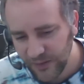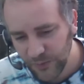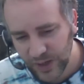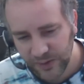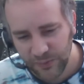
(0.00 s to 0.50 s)

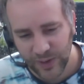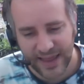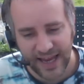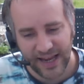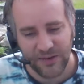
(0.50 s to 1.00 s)
what
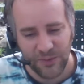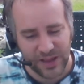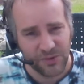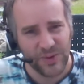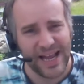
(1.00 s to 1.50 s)
the
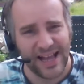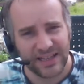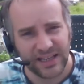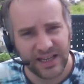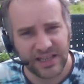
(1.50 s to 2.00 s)

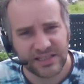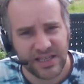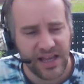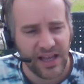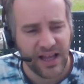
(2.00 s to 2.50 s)
reality is.